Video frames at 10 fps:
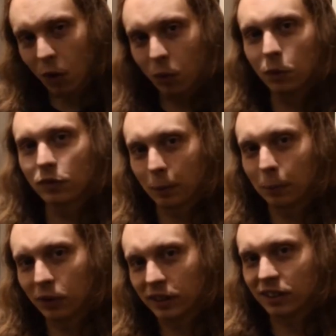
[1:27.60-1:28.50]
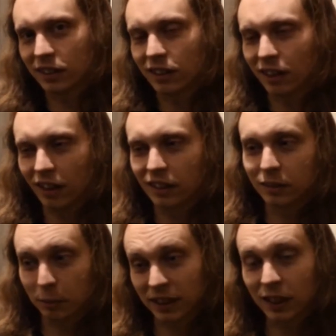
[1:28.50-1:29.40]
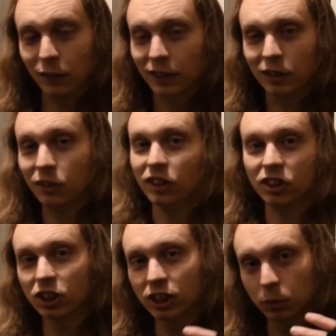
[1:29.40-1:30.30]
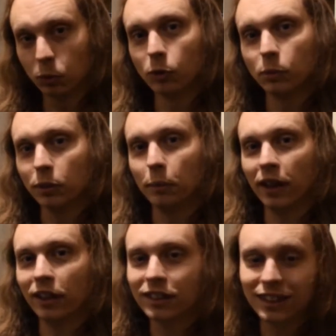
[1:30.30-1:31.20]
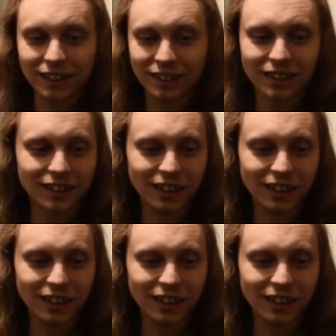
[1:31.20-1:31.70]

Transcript: All of the boys in the class, myself included, just swarmed on Miles and